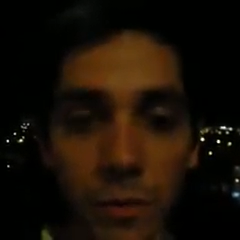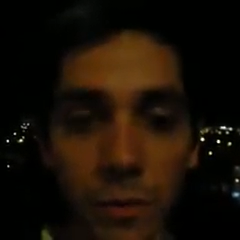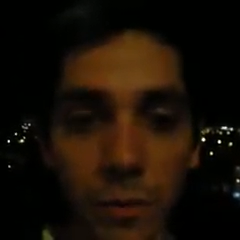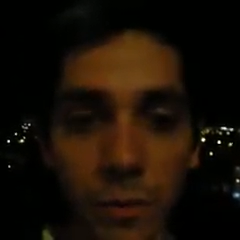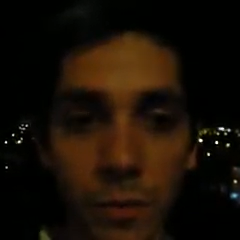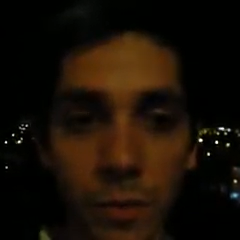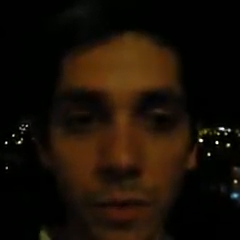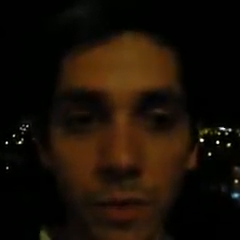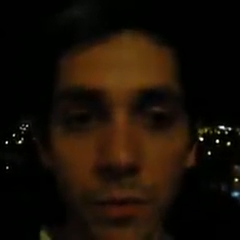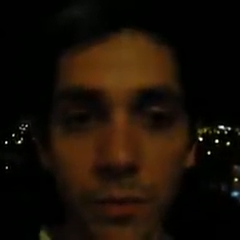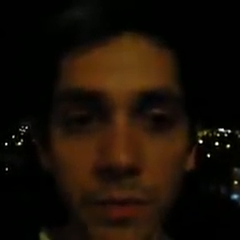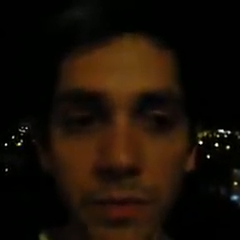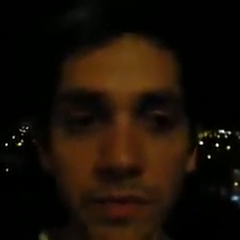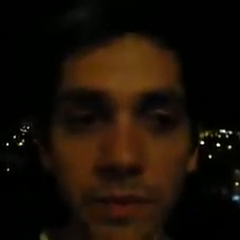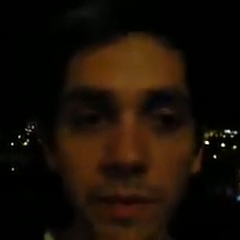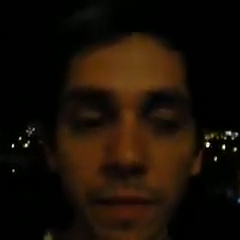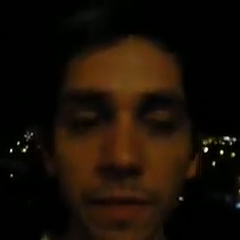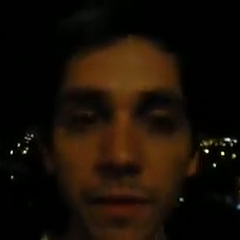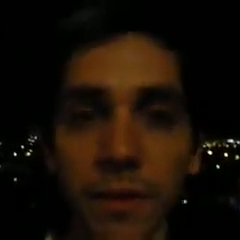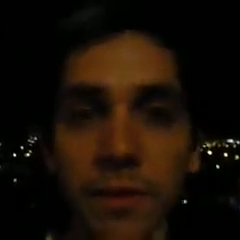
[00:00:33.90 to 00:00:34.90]
we
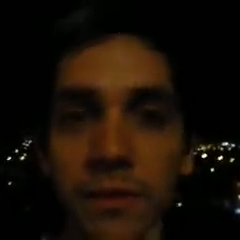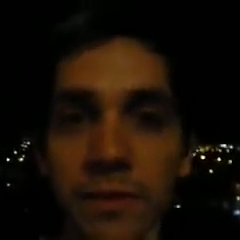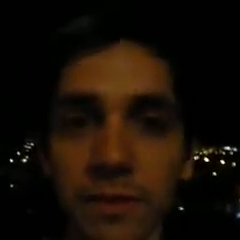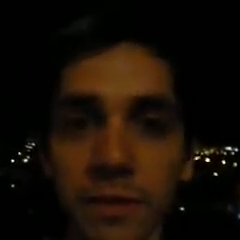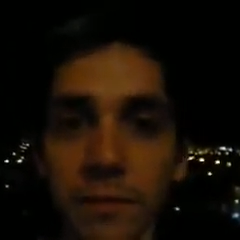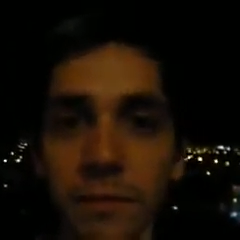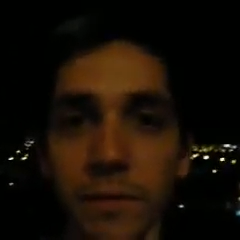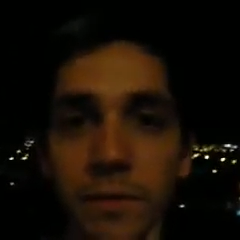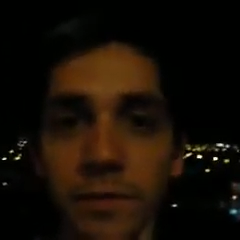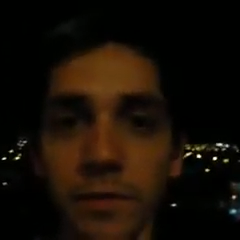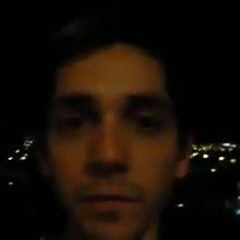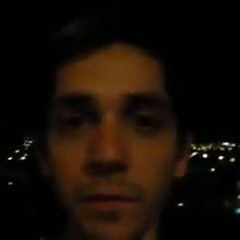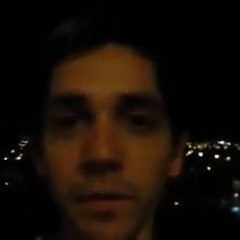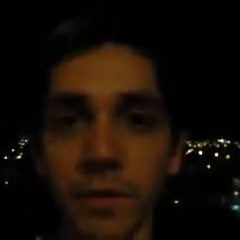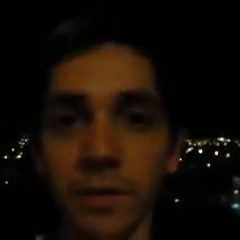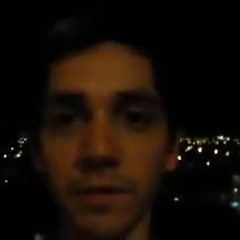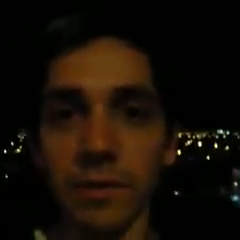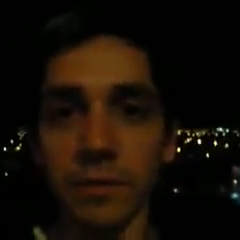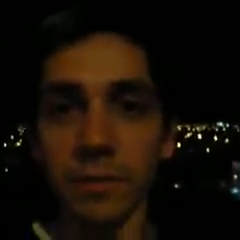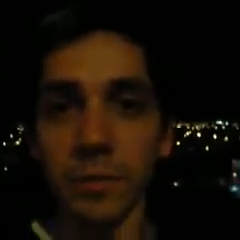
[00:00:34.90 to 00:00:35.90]
always thought difference
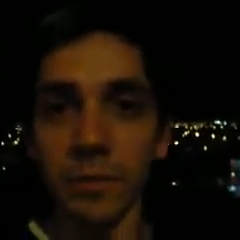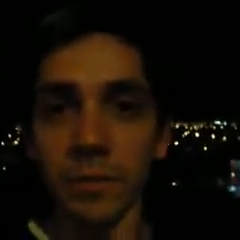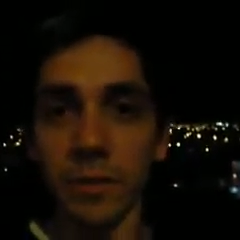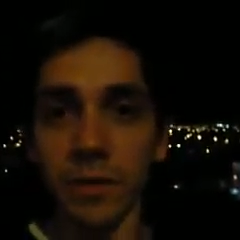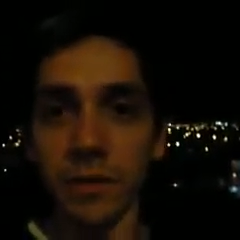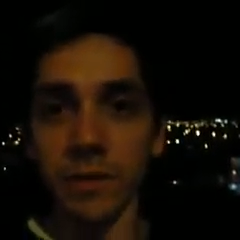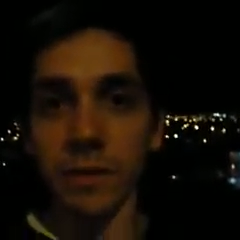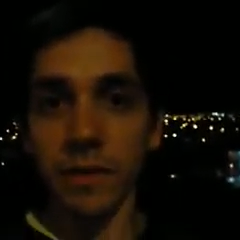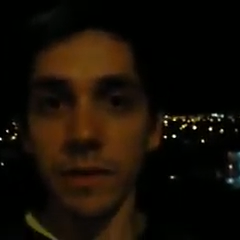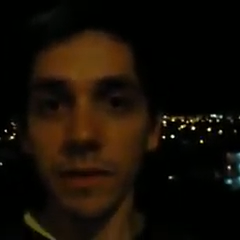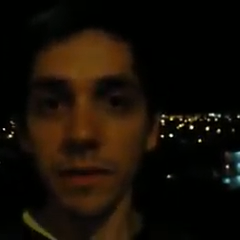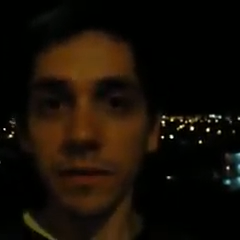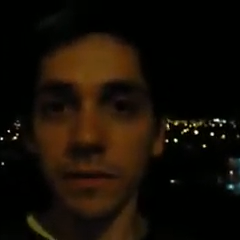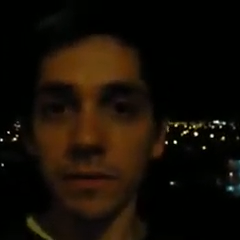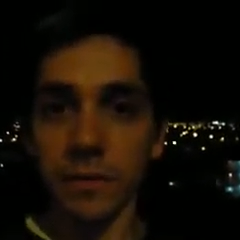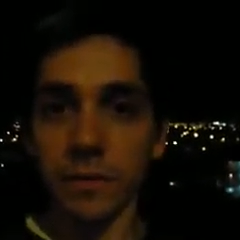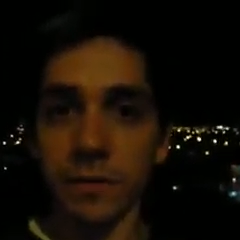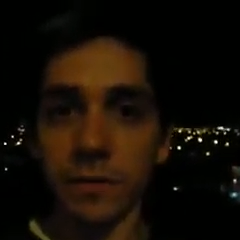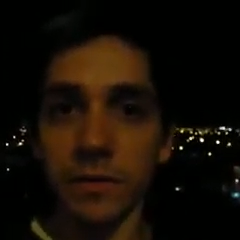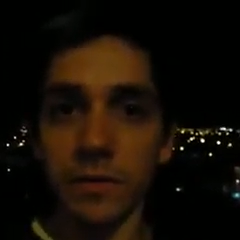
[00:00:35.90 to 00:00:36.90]
was an important thing
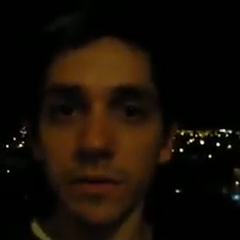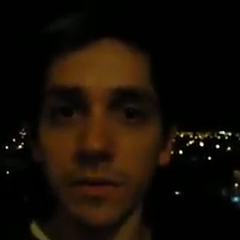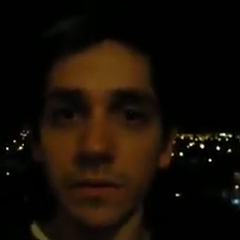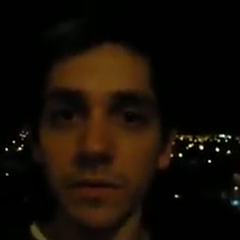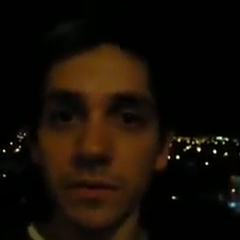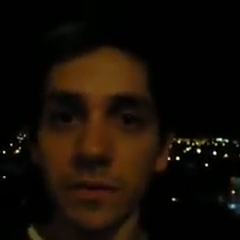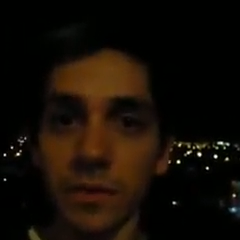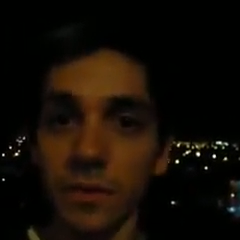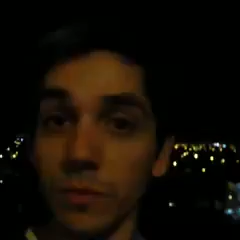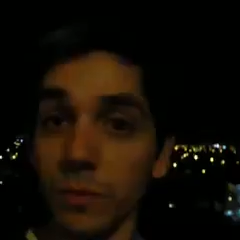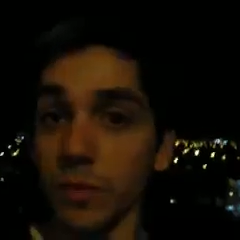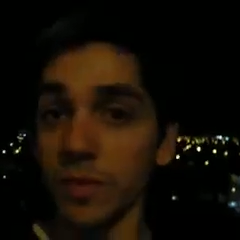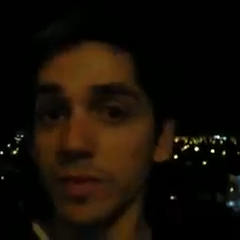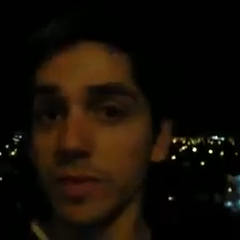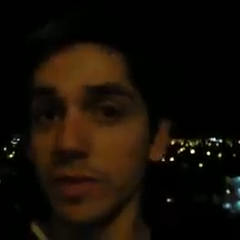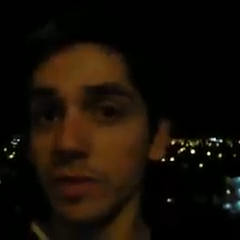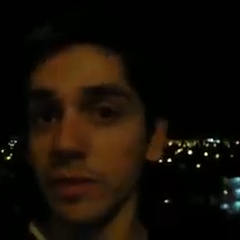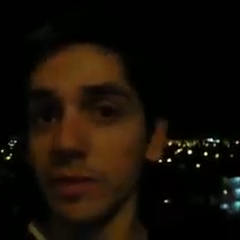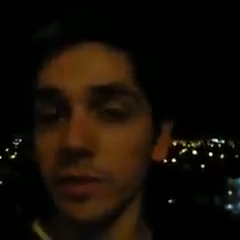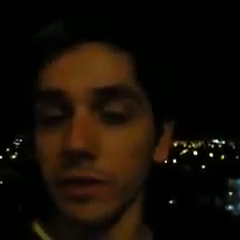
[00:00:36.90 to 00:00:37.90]
to consider when
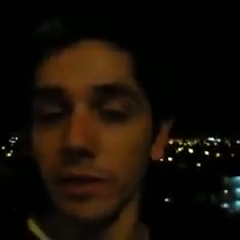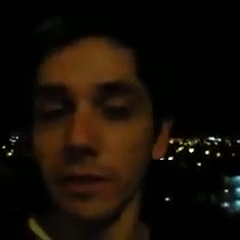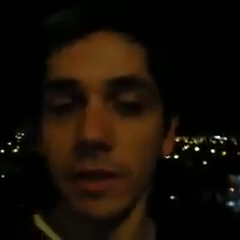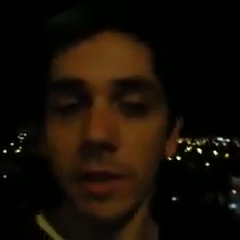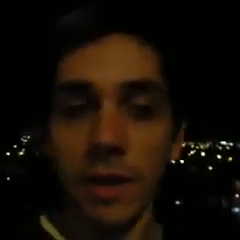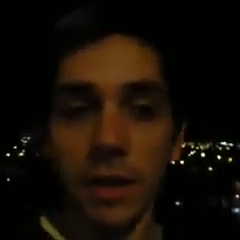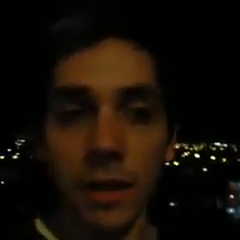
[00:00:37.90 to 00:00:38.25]
teaching.